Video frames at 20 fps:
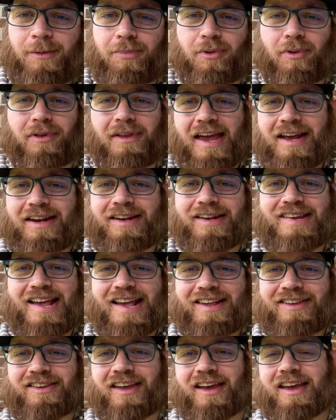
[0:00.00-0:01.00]
Brûlée to
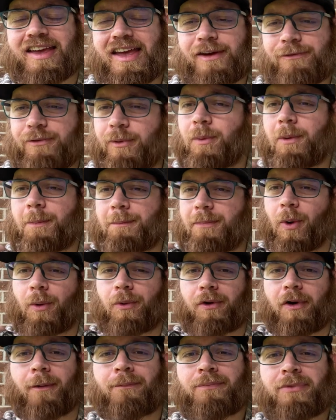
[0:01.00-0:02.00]
taste like if it were
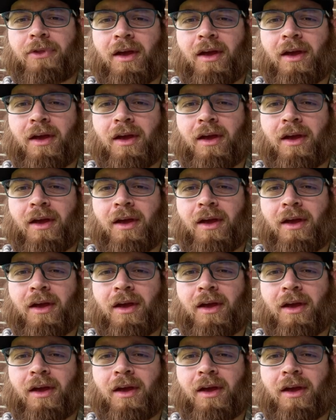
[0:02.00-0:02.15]
bolder.